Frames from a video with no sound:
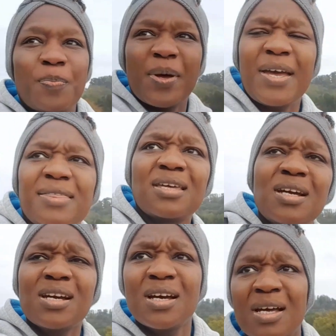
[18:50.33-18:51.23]
I think
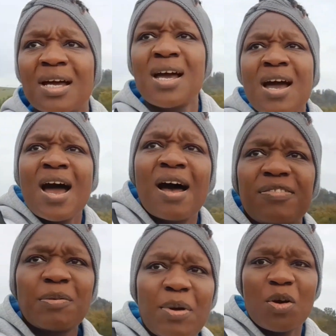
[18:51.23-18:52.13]
after
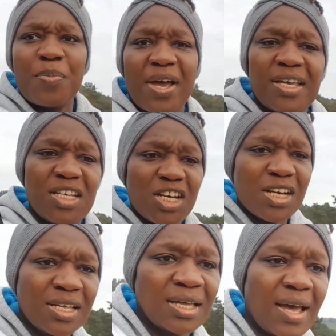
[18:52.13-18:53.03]
my au pair year,
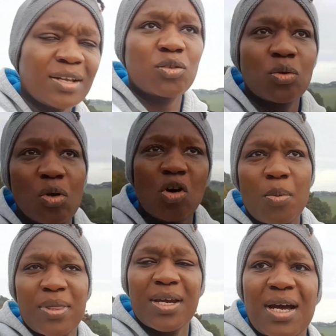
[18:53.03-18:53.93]
I had to go home and then
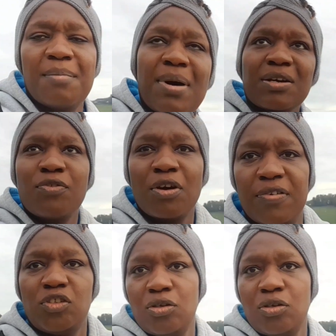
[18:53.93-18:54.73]
come back for Investition in